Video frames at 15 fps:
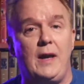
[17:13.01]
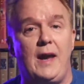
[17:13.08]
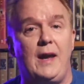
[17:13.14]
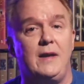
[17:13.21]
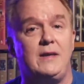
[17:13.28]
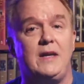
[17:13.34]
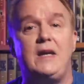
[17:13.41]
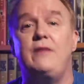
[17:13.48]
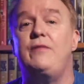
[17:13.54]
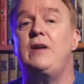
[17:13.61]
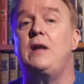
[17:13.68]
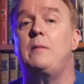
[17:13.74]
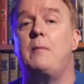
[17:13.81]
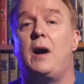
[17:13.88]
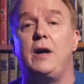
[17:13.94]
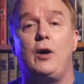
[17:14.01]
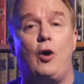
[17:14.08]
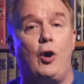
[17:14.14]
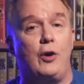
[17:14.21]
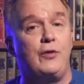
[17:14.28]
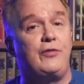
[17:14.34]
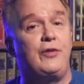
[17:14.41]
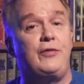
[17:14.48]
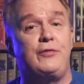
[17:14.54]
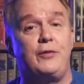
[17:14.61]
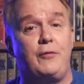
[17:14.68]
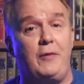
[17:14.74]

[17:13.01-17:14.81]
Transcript: and even in my harshest